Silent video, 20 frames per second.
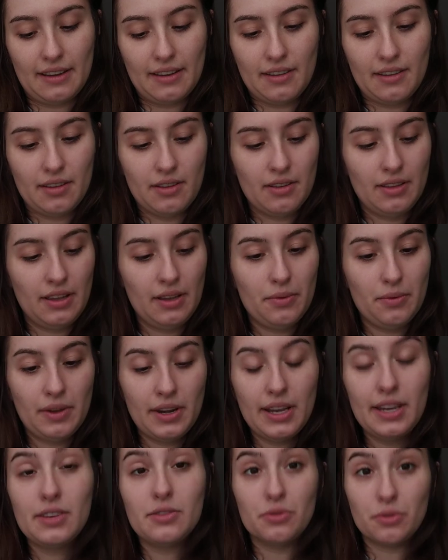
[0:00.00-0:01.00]
Like
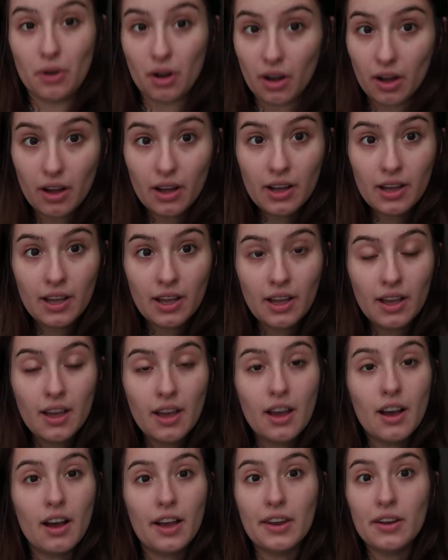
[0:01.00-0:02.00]
when I draw,
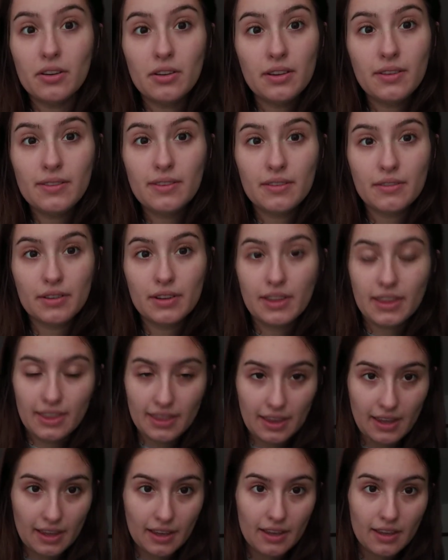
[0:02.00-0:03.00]
I don't even really
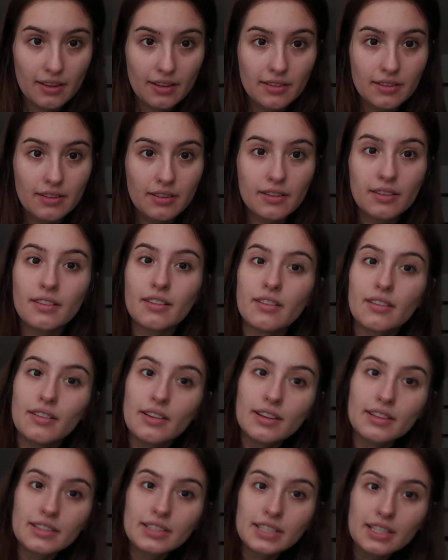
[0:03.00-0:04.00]
think
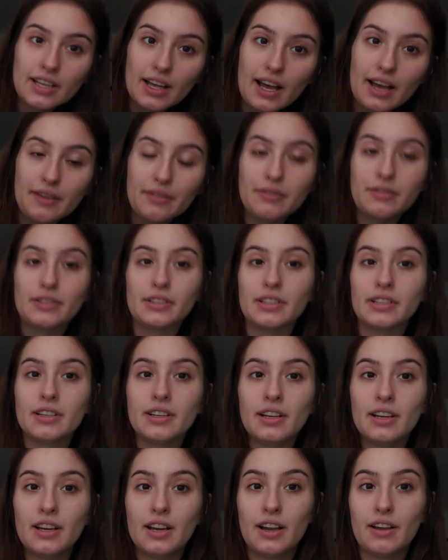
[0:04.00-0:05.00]
until after
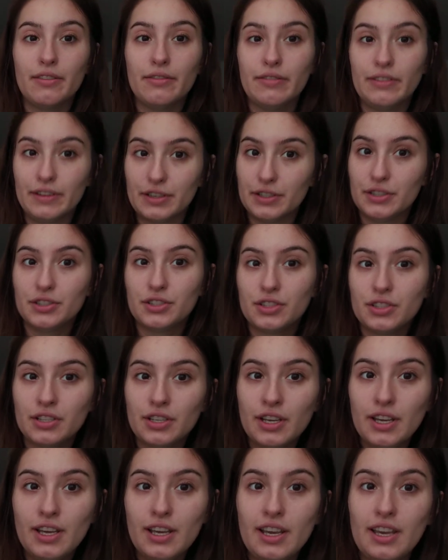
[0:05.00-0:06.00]
I've finished.
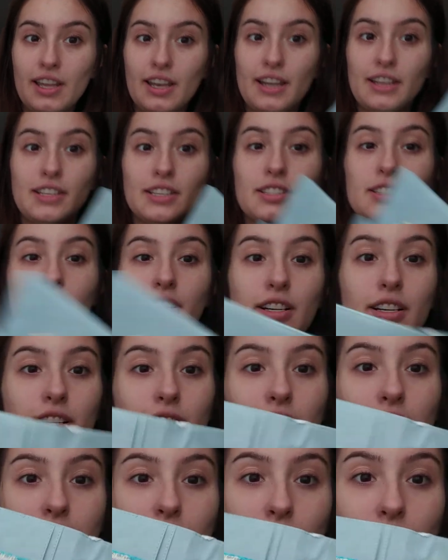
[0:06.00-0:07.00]
And I just
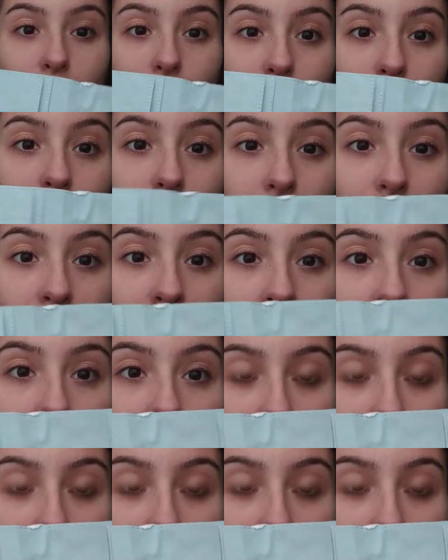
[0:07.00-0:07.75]
literally start drawing.